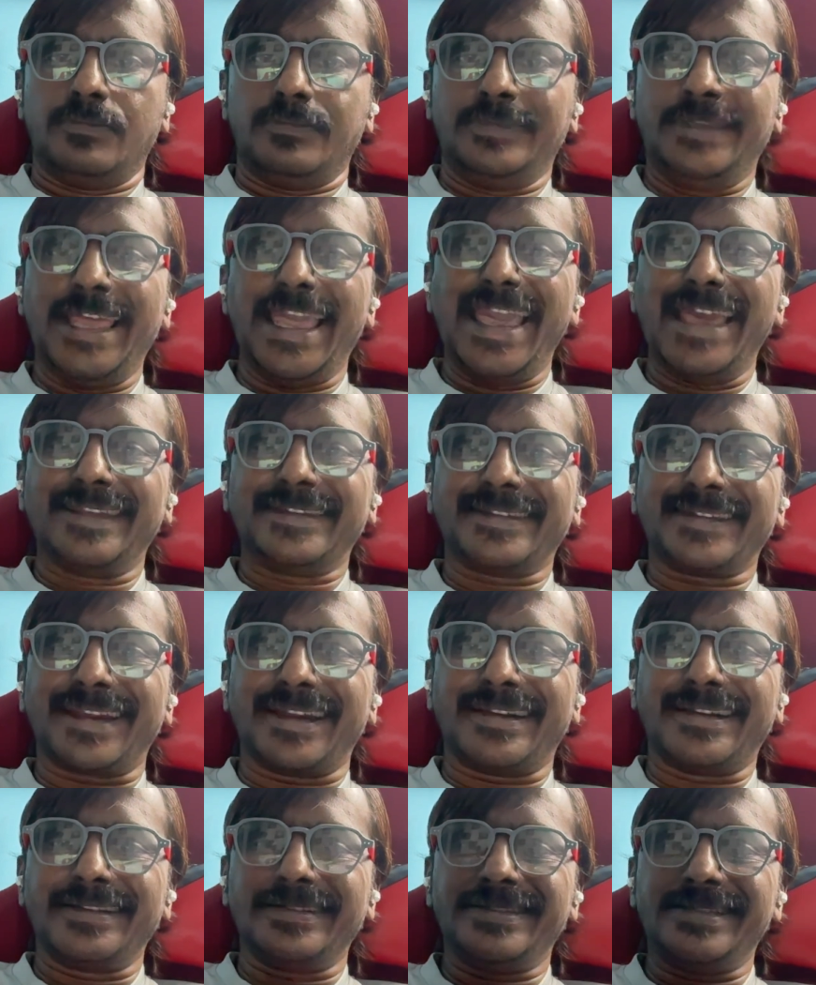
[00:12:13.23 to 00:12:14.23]
their
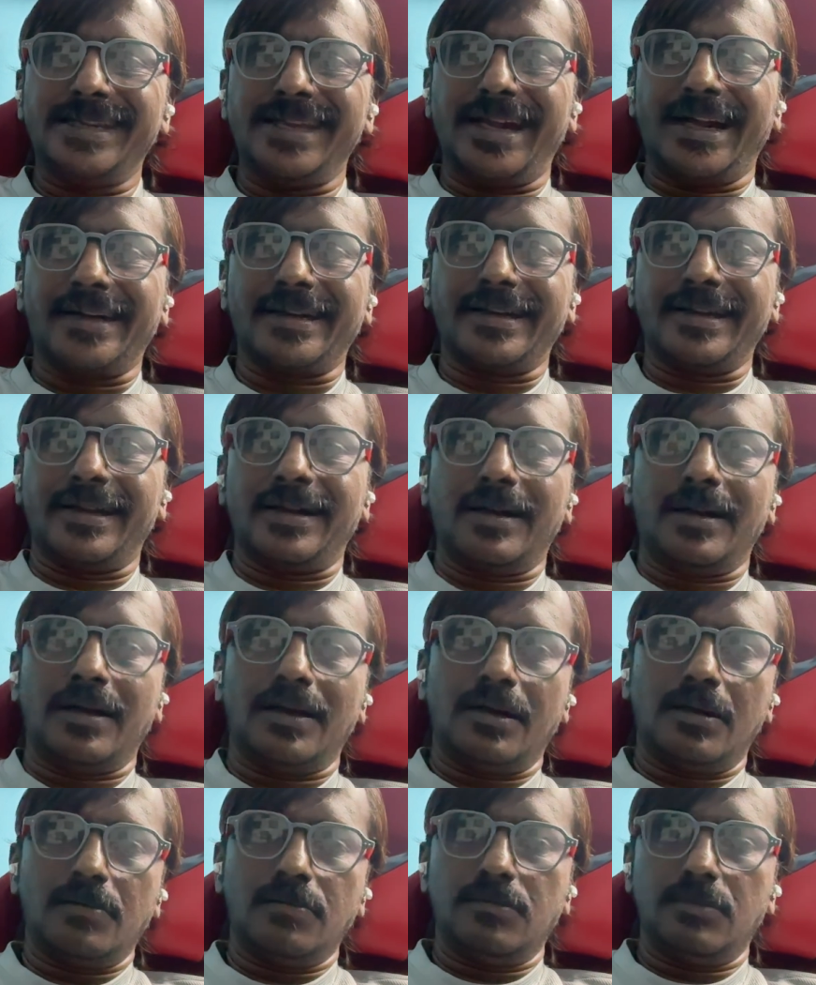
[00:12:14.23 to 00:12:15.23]
strategy at
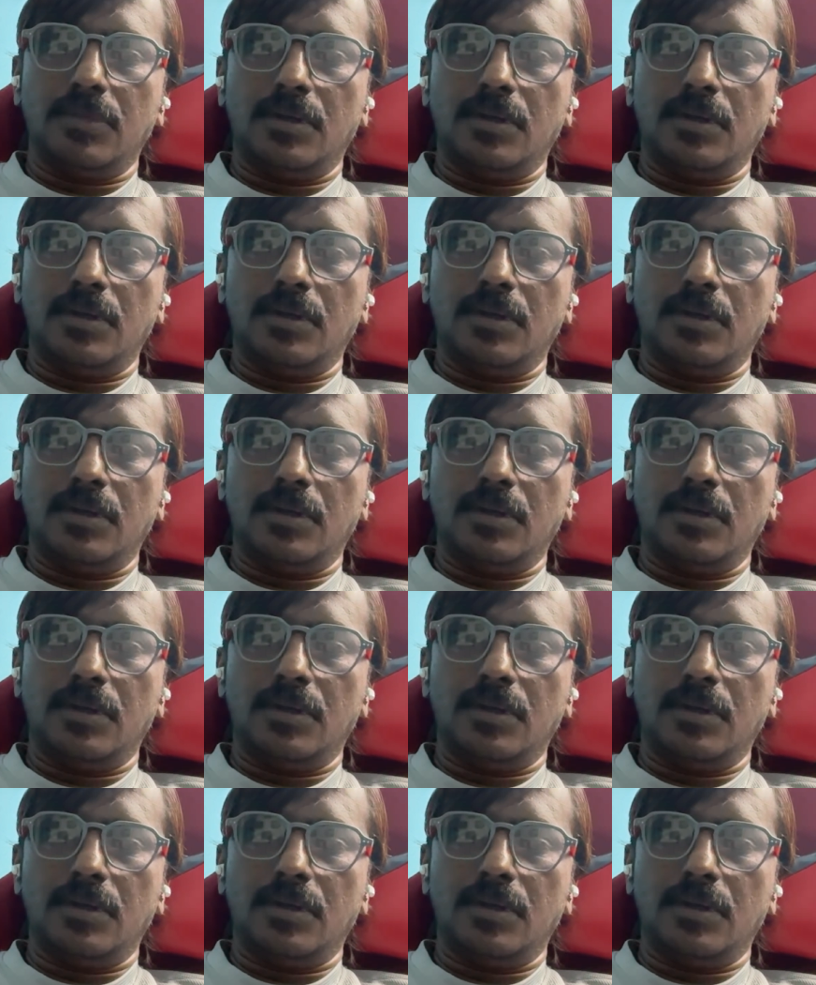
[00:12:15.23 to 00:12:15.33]
a